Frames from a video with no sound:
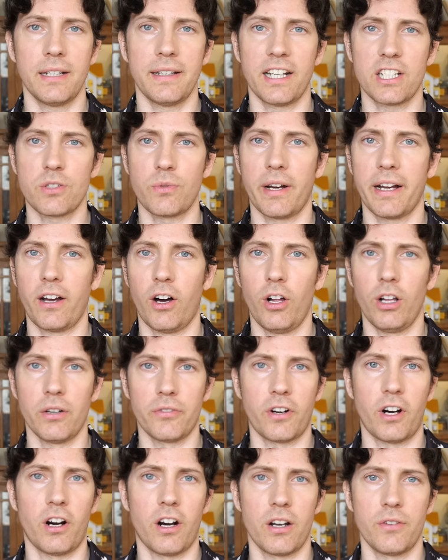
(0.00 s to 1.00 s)
And that's why all
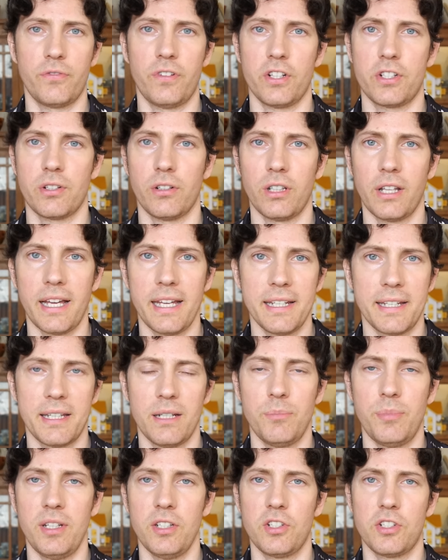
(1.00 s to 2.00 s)
of our artificial light
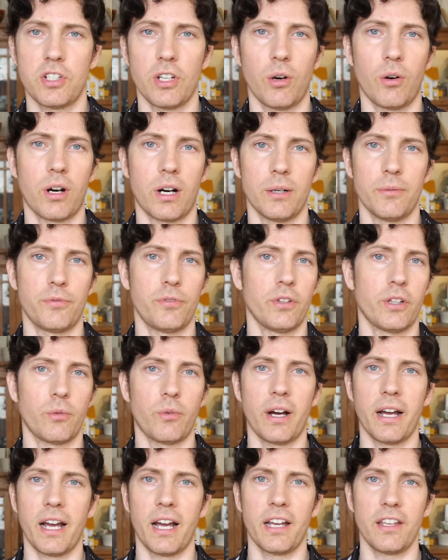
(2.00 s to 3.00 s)
can be so harmful and
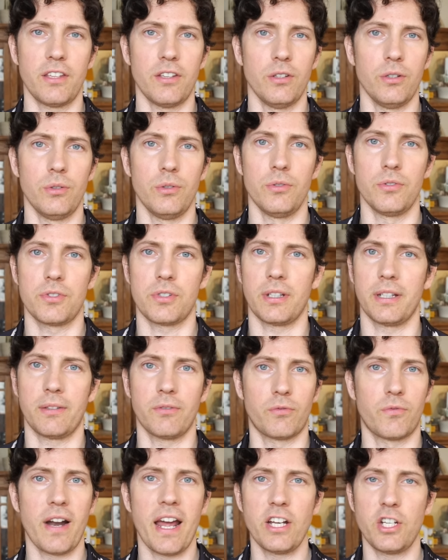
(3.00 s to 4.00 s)
why I use like
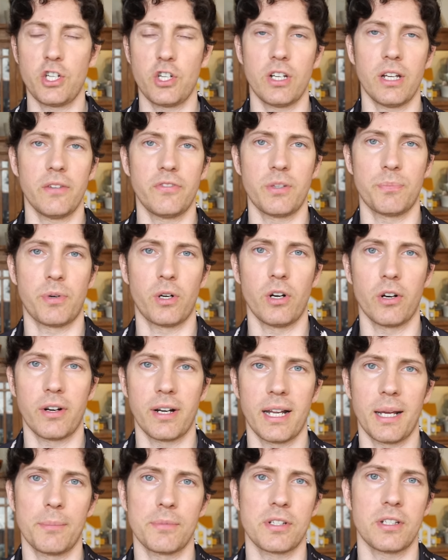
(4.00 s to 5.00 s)
redshift
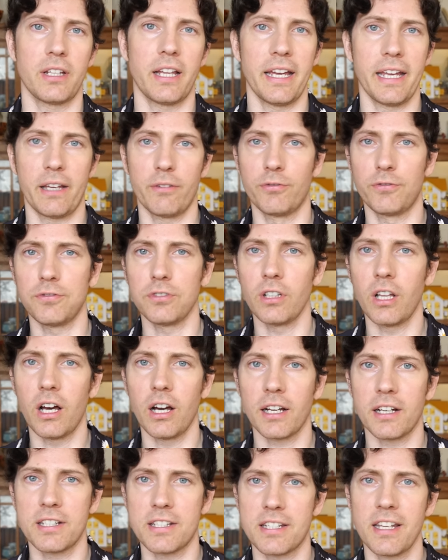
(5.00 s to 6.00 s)
programs like
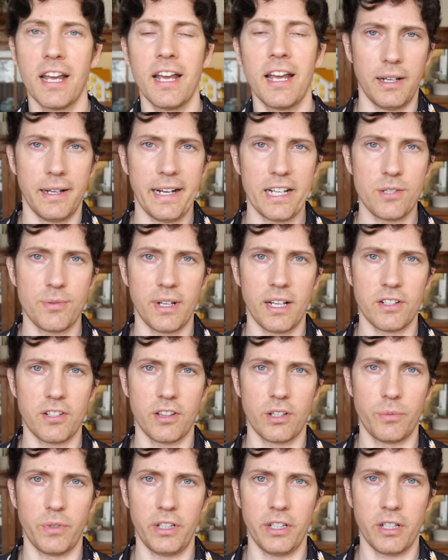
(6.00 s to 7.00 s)
f.lux. And as we get to
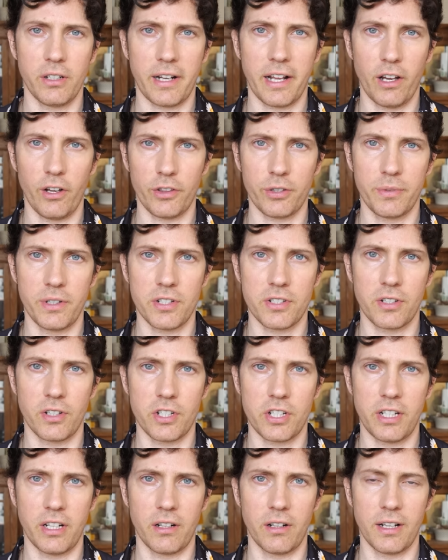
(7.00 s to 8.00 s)
the really good health
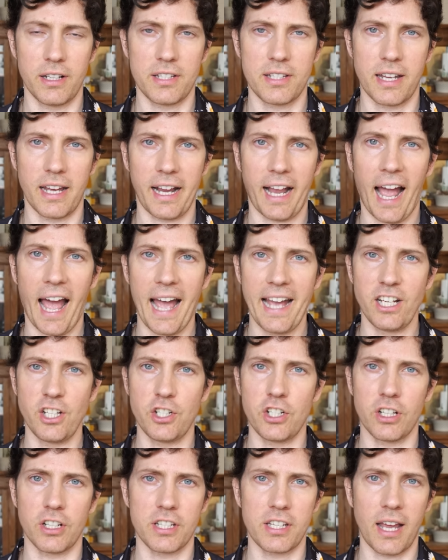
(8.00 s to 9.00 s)
research here in a sec, I
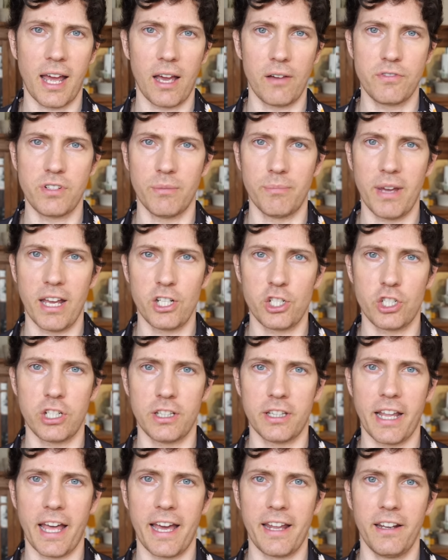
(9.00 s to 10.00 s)
just have to
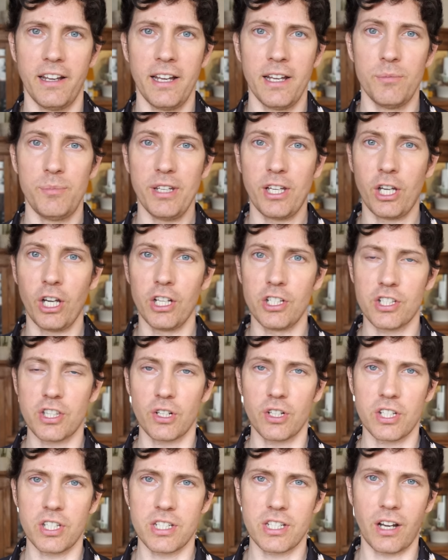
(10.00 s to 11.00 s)
mention that because
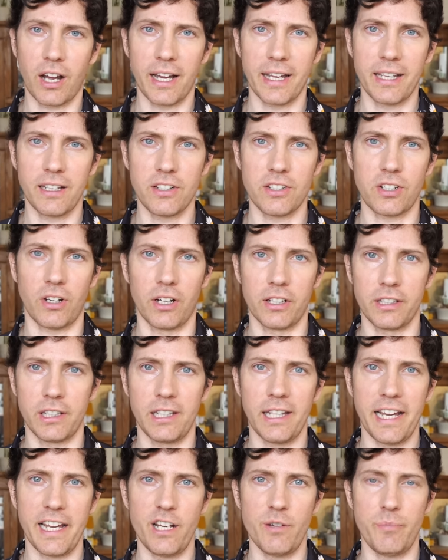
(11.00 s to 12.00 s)
there's science on
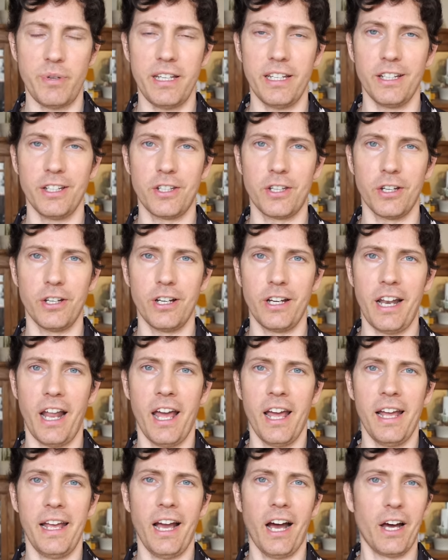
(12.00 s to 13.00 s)
light being
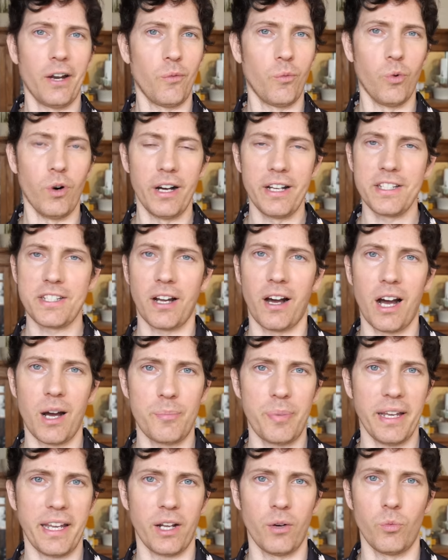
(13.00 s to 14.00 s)
good on one
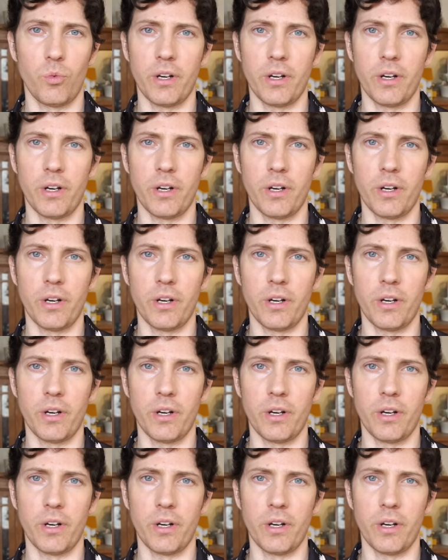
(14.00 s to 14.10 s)
topic and